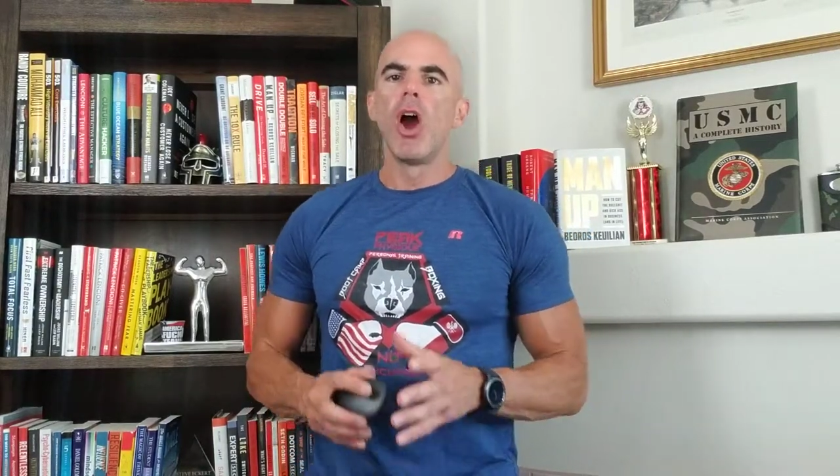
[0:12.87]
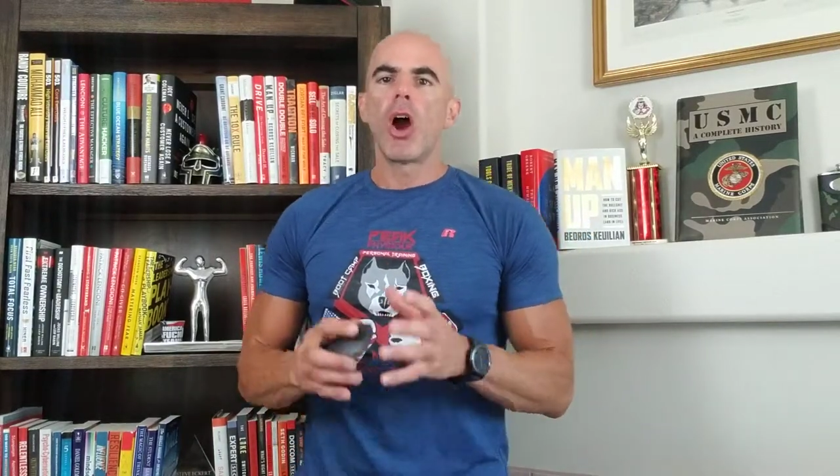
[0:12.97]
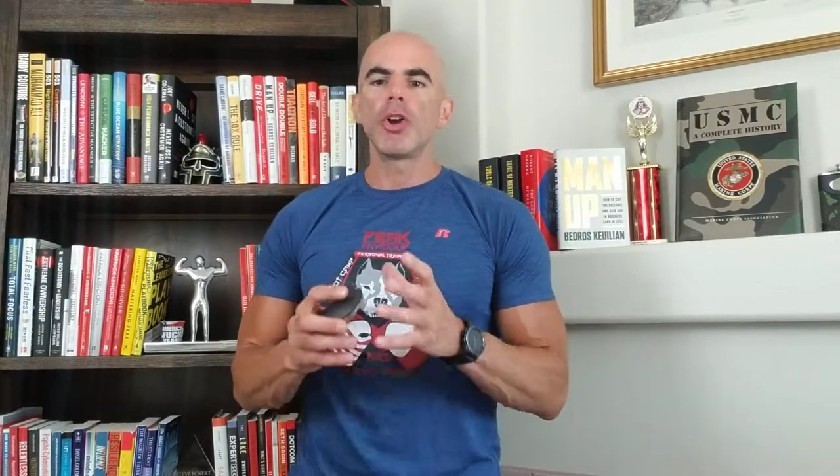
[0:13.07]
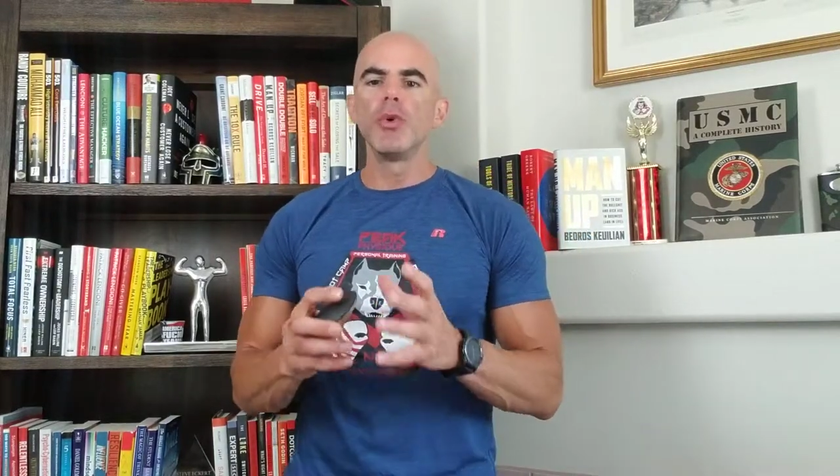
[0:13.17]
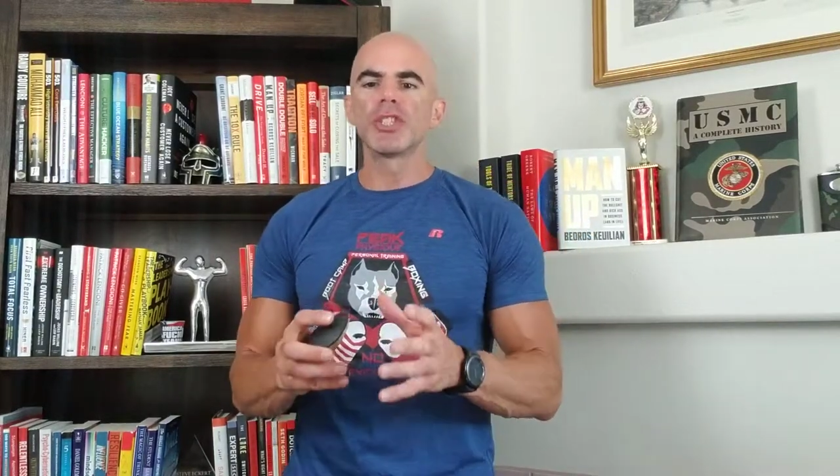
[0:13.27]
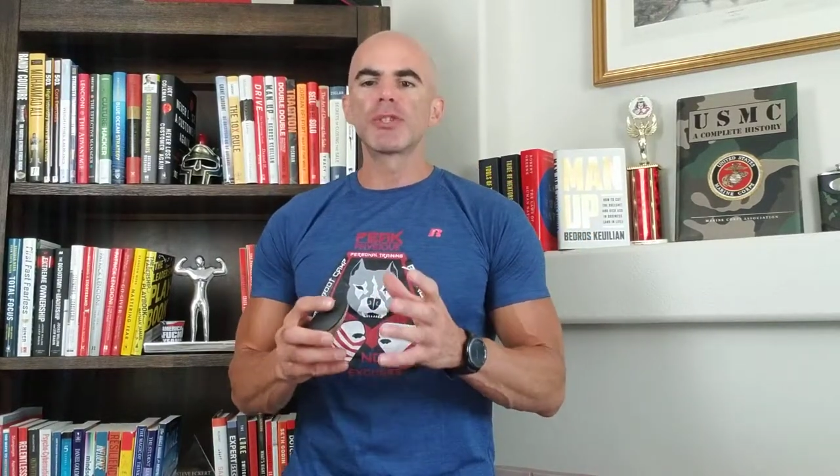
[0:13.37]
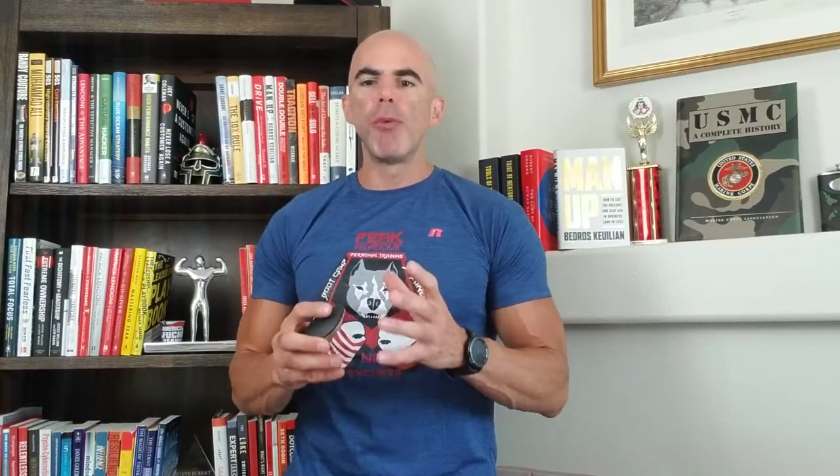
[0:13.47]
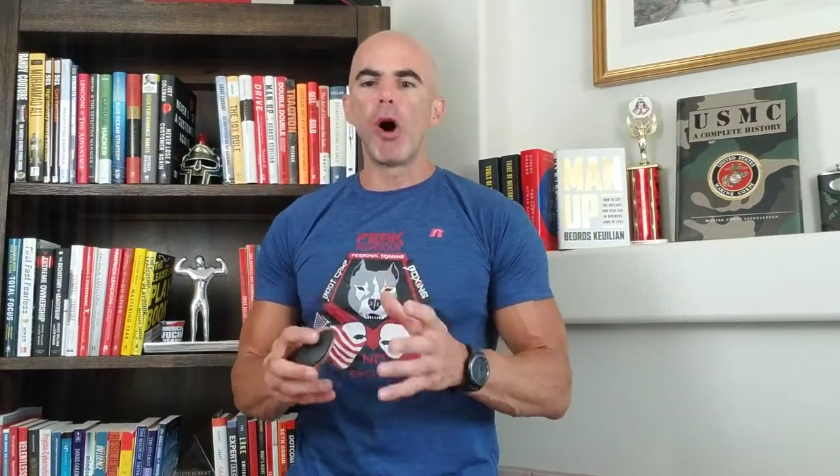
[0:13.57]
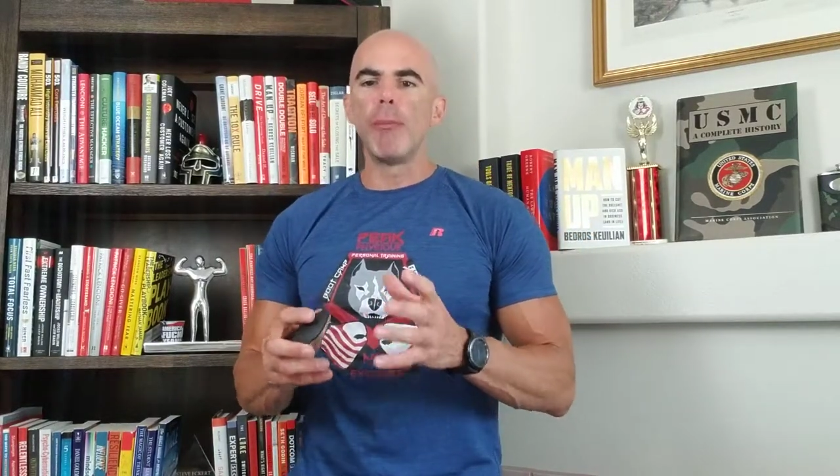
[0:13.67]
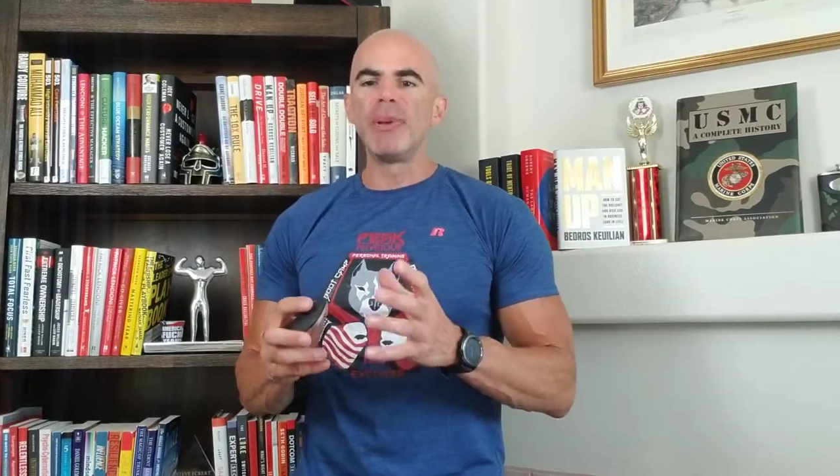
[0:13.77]
Are you a
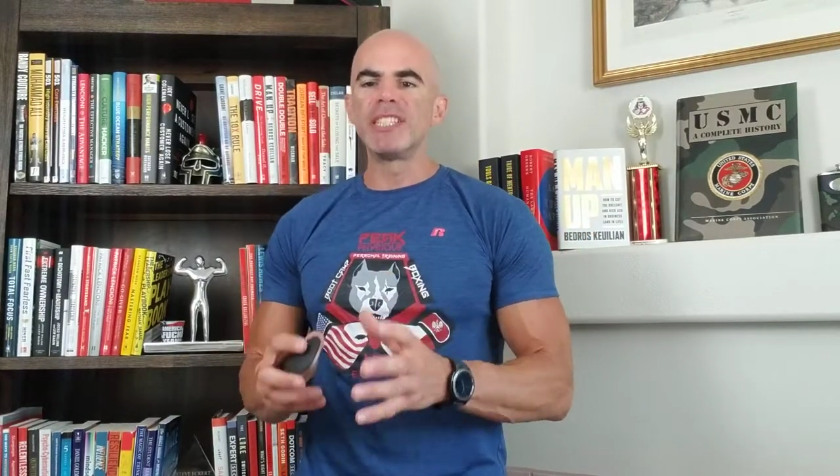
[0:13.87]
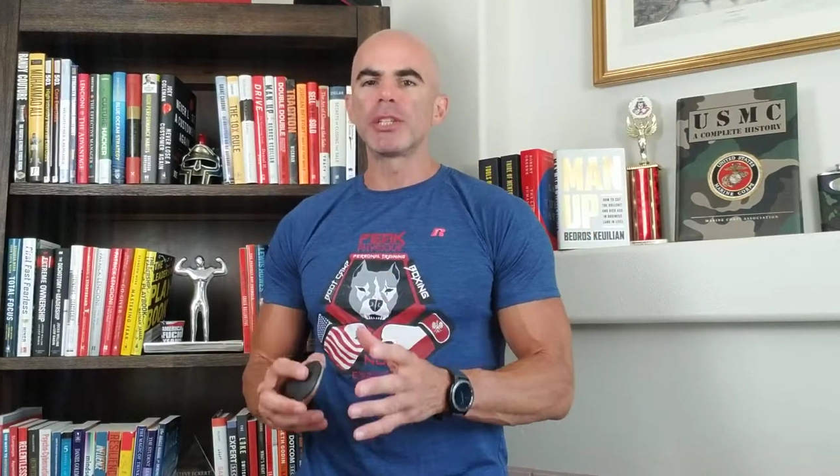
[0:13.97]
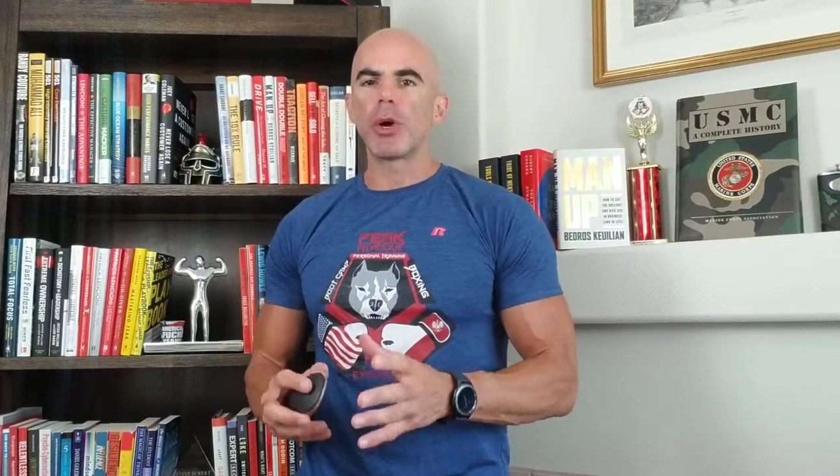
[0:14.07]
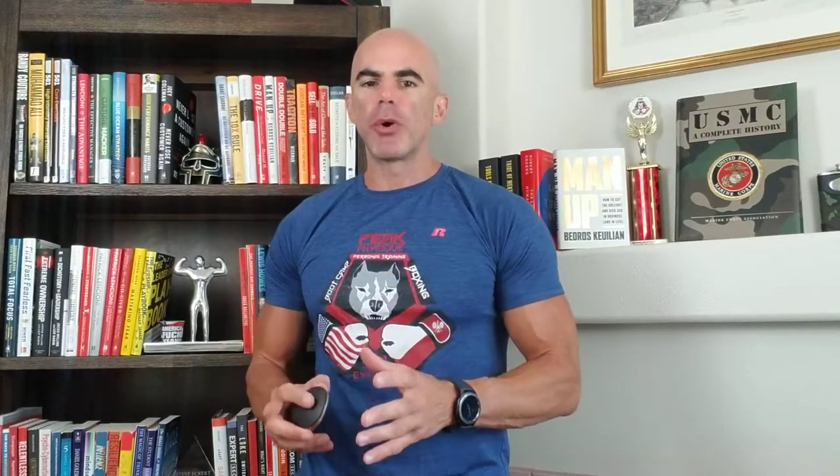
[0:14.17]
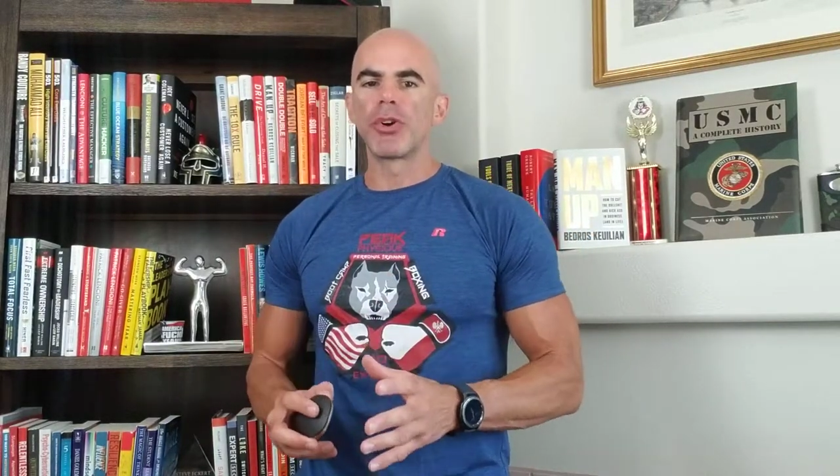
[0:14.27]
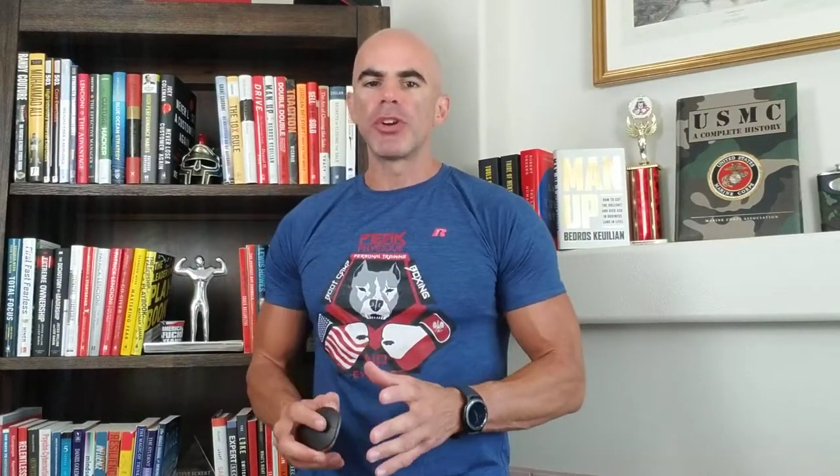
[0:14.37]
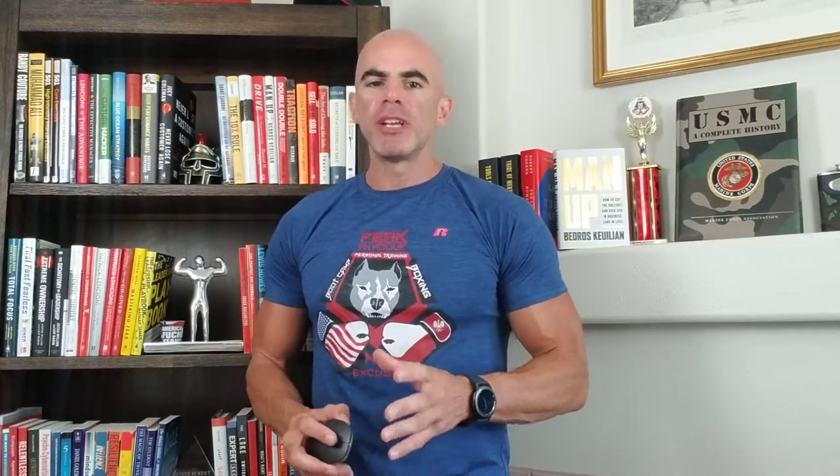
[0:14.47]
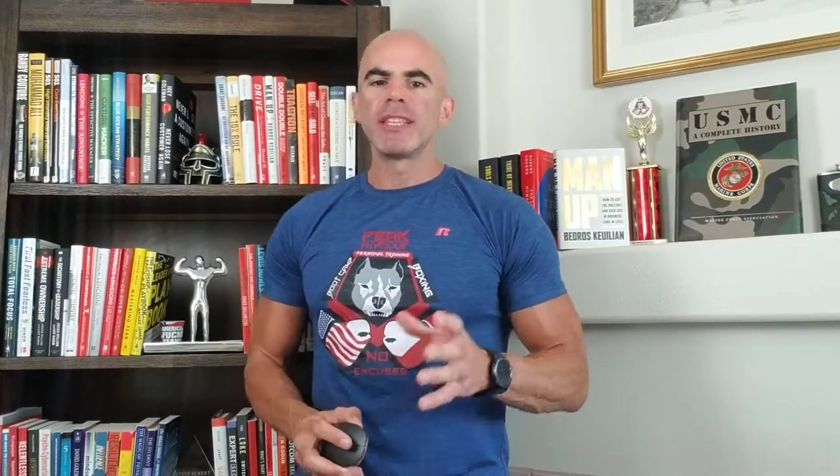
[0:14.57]
small business owner